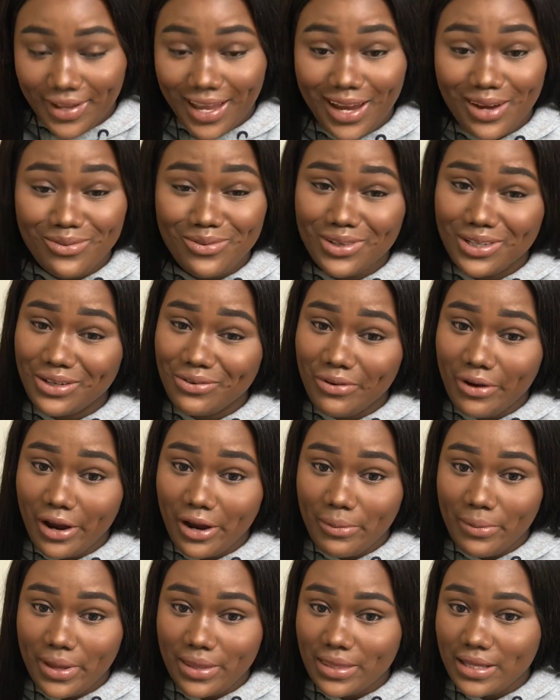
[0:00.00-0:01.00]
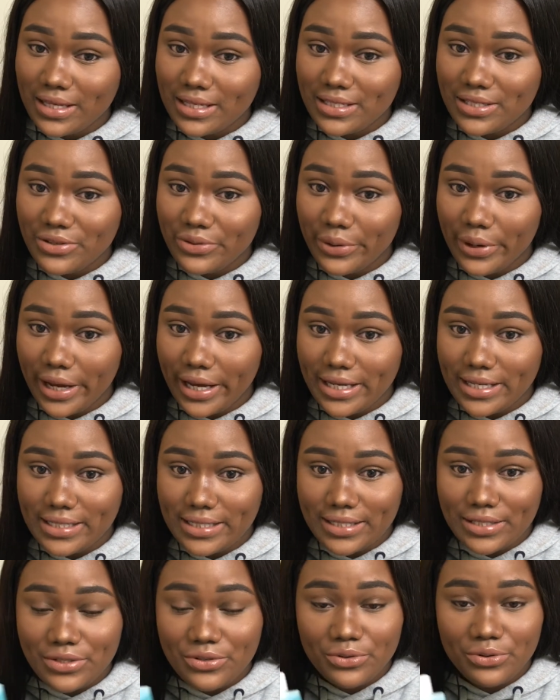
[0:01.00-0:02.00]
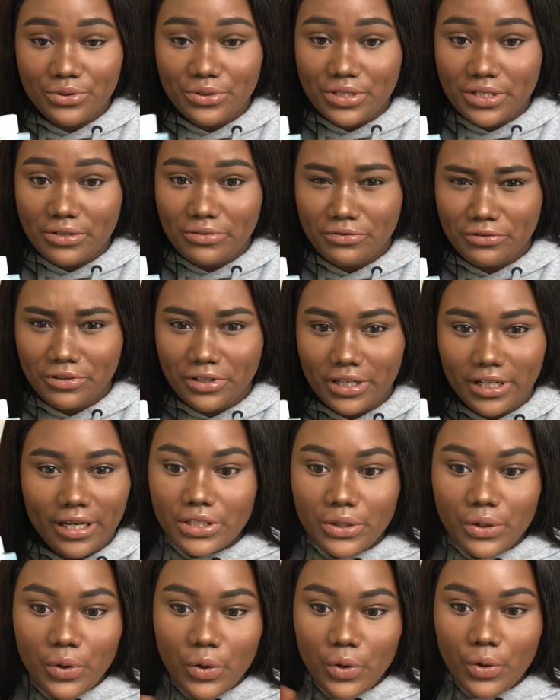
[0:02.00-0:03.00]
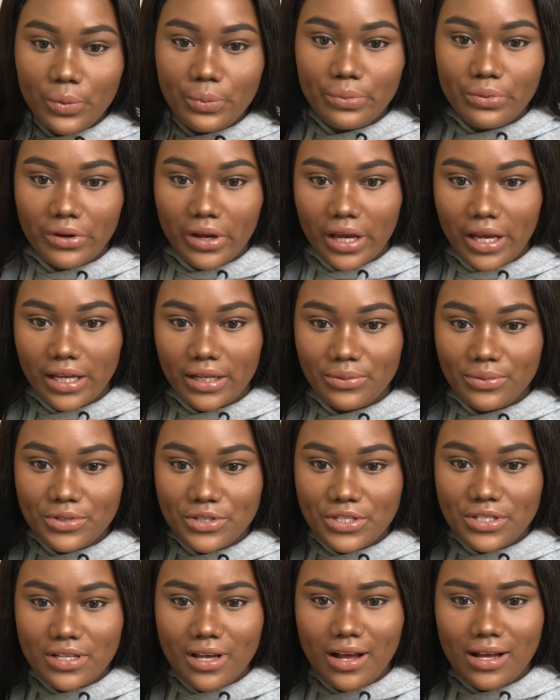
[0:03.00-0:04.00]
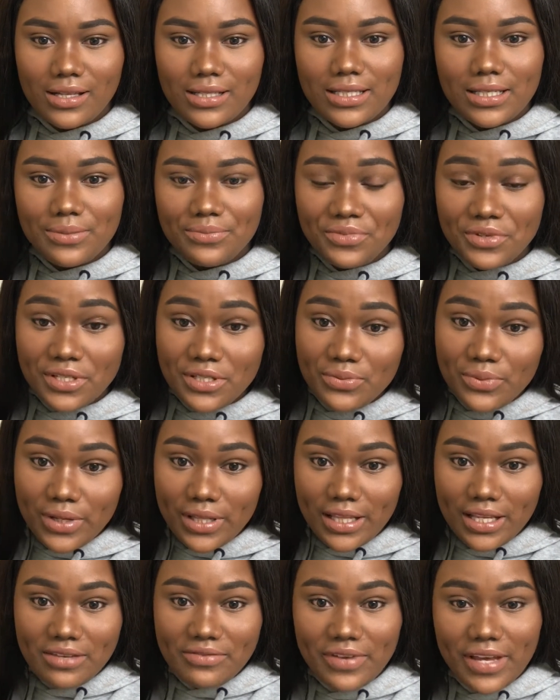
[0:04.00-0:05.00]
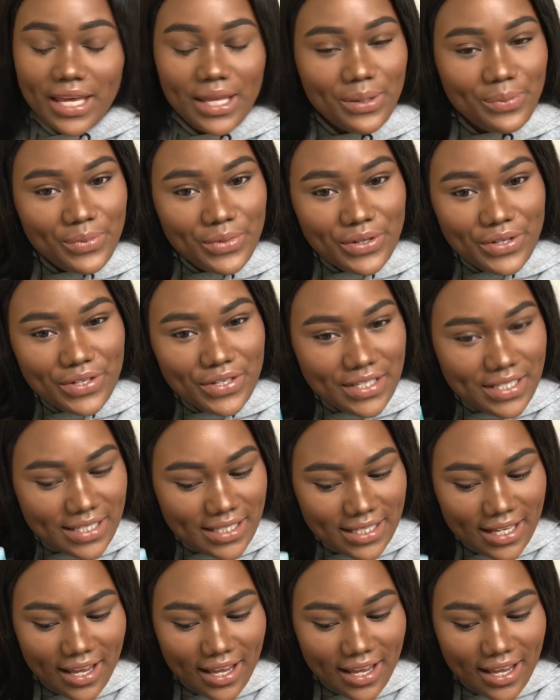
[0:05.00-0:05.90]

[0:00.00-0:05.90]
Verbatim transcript: I really recommend this, you guys. It's cruelty free. The whole brand, which is awesome because we love animals.